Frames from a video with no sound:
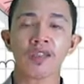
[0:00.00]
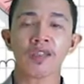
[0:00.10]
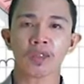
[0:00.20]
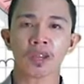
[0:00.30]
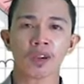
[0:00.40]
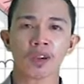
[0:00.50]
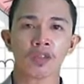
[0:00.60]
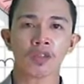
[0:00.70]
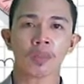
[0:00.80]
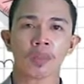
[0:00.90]

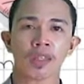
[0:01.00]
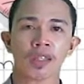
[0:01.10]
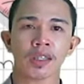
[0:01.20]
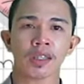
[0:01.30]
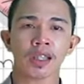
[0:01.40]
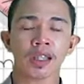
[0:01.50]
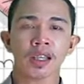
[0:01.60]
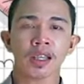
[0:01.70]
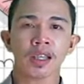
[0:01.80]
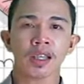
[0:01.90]
customers,
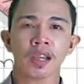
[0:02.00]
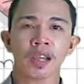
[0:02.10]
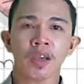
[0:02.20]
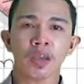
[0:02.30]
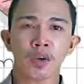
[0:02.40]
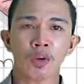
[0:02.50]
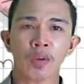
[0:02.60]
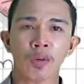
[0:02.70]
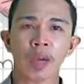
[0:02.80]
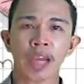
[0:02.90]
okay, who
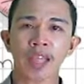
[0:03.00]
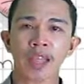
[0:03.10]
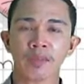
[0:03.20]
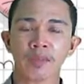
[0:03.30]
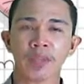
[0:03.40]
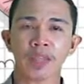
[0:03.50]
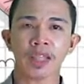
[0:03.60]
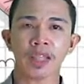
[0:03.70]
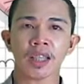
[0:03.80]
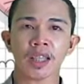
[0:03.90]
might
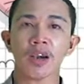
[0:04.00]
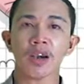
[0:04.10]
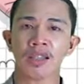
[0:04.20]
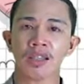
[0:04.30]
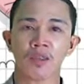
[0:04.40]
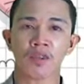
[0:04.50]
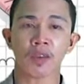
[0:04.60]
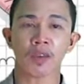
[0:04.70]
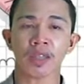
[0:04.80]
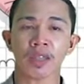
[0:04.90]
be lost
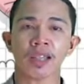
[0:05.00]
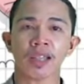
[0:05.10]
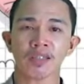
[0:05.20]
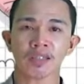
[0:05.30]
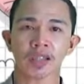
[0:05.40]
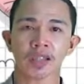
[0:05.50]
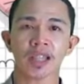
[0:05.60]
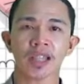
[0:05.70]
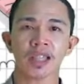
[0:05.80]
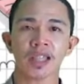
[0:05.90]
from the
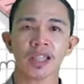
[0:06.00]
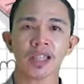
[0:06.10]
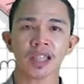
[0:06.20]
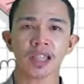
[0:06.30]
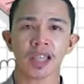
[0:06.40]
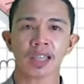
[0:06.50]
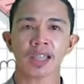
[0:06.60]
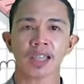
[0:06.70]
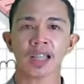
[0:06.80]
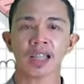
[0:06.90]
restaurant just in case
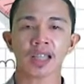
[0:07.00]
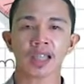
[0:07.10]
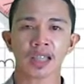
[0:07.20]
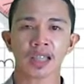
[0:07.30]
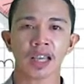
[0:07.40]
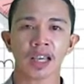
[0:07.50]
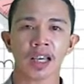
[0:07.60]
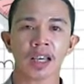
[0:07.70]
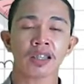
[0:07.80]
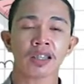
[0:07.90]
that
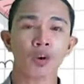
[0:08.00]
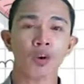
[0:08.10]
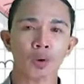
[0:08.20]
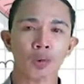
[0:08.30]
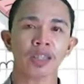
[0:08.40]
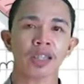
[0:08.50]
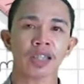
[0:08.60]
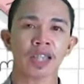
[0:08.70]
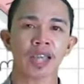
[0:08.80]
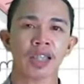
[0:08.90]
the owner
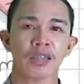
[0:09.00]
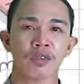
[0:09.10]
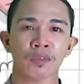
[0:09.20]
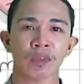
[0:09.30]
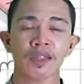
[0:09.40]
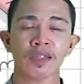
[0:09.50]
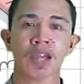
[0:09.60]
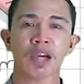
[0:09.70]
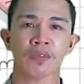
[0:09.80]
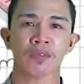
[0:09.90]
decides to phase
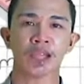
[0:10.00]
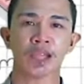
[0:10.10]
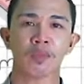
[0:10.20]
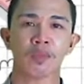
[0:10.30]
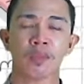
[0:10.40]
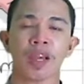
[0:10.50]
out fresh lumpia.